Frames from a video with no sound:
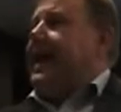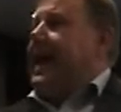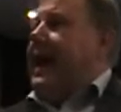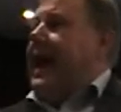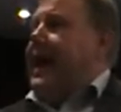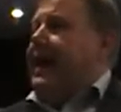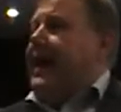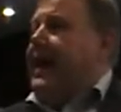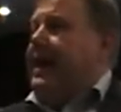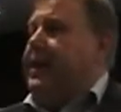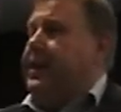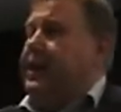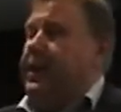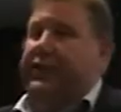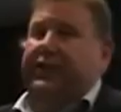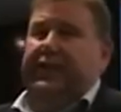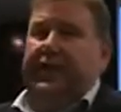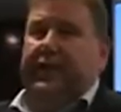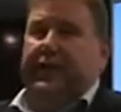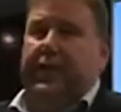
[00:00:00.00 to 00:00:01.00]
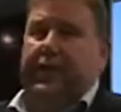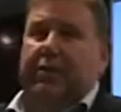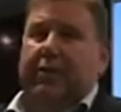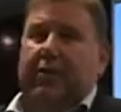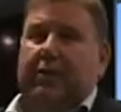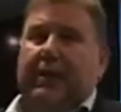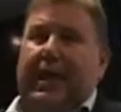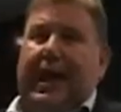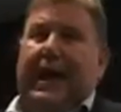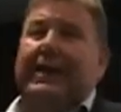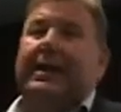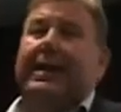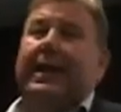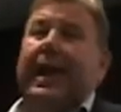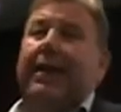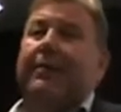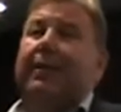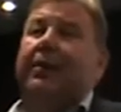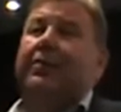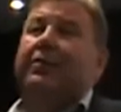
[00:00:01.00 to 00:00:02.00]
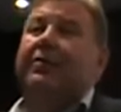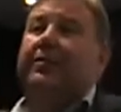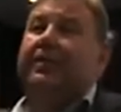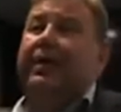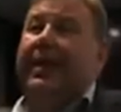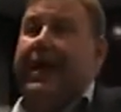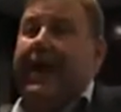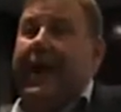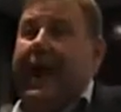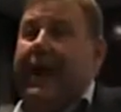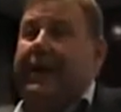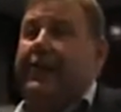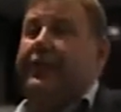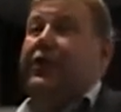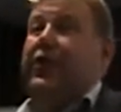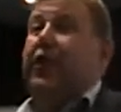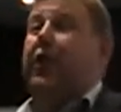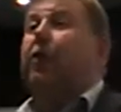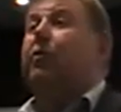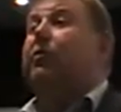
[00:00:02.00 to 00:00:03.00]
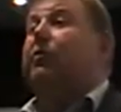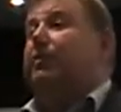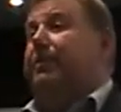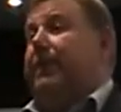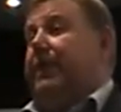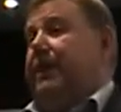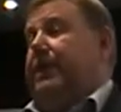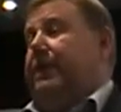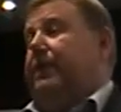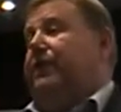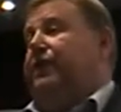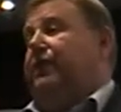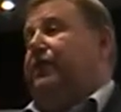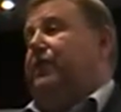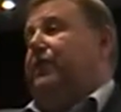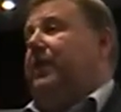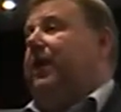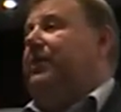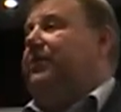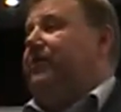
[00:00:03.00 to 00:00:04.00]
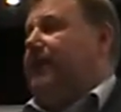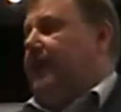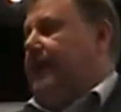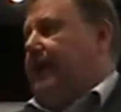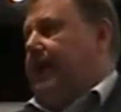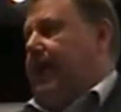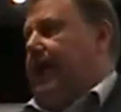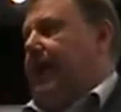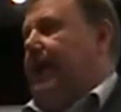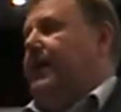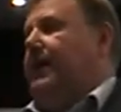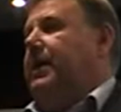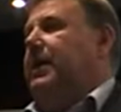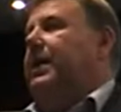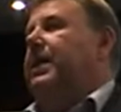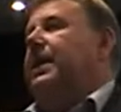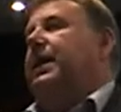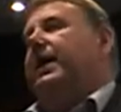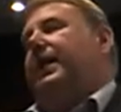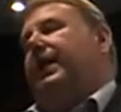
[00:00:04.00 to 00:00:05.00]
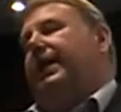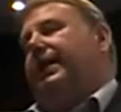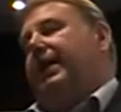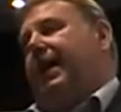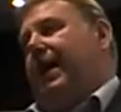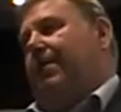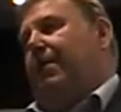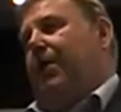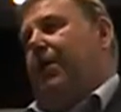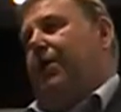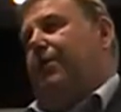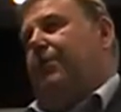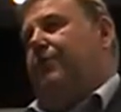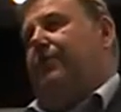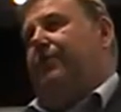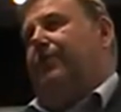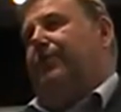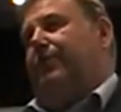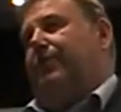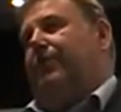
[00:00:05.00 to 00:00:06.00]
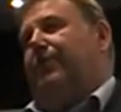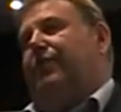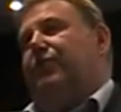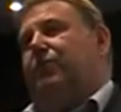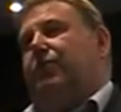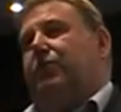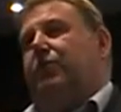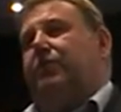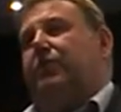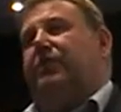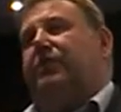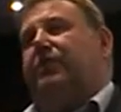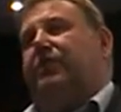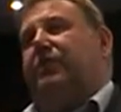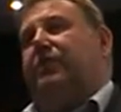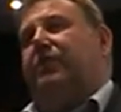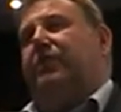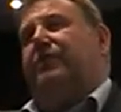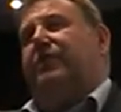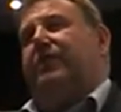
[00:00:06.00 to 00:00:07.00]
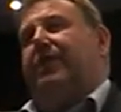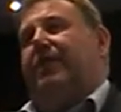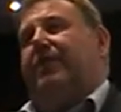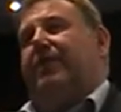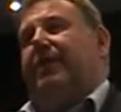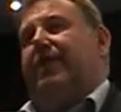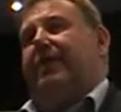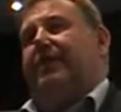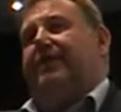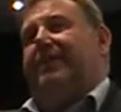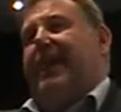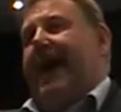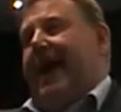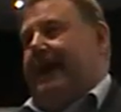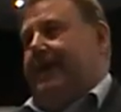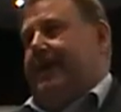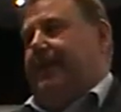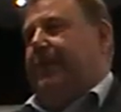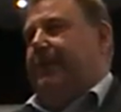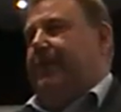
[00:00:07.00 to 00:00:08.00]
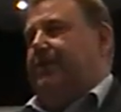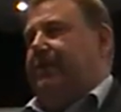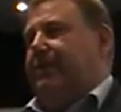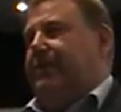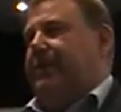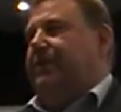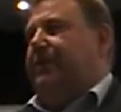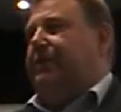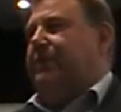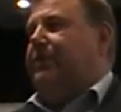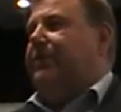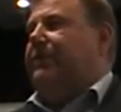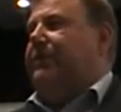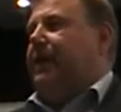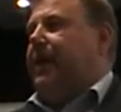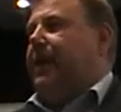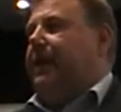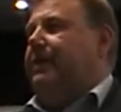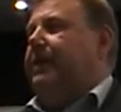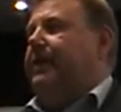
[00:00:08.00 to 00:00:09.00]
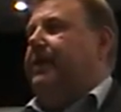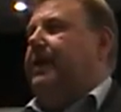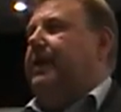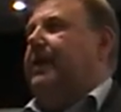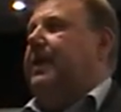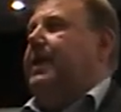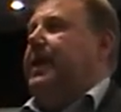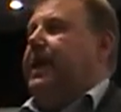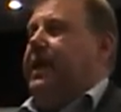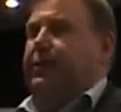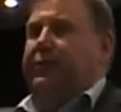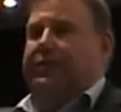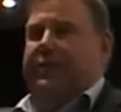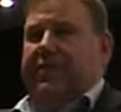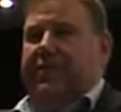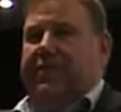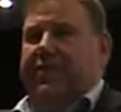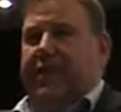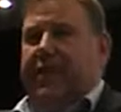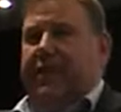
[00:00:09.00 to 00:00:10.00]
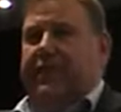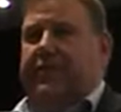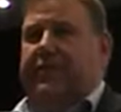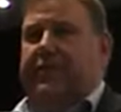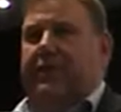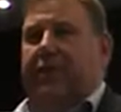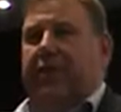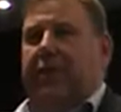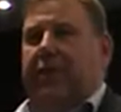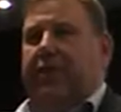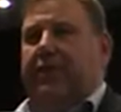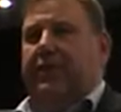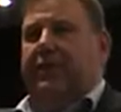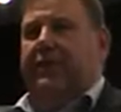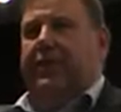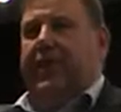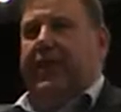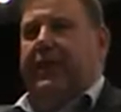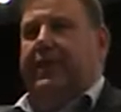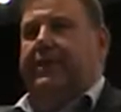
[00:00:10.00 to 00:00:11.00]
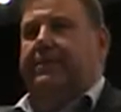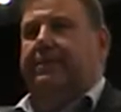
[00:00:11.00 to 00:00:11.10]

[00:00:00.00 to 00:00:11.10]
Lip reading: And a 13-year-old lad came up to me and told me that 2 days earlier he'd come home from school to discover his dad had committed suicide. He was the first on the scene.